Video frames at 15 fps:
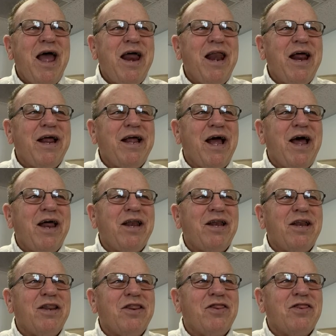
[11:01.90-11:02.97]

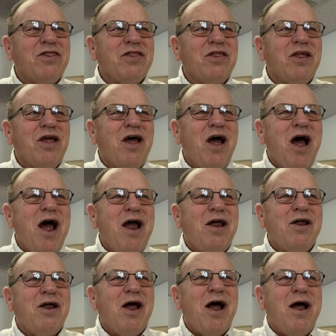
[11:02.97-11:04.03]
And
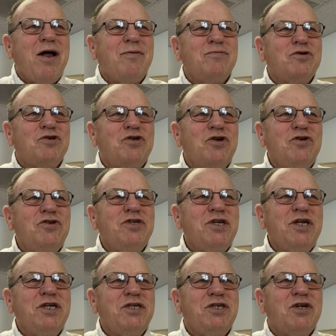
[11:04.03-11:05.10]
I'm
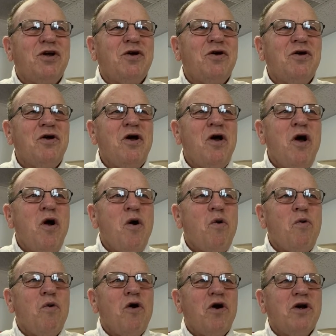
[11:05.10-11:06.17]
choosing to
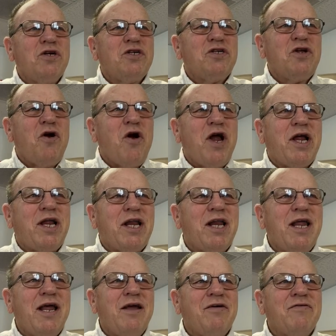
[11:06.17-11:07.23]
work so I can
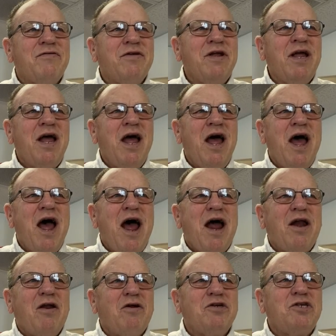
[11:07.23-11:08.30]
live.
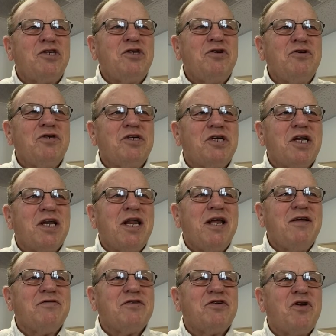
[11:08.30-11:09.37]
I don't choose to
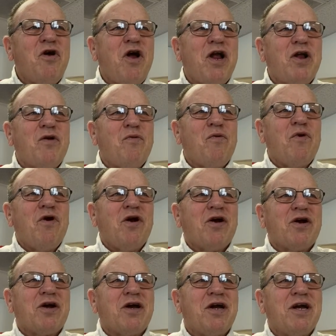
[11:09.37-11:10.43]
live so I can
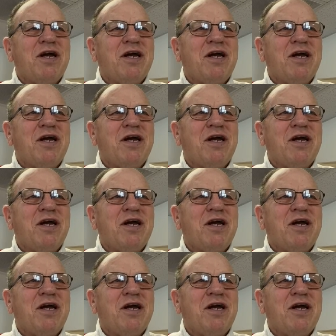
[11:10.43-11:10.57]
work.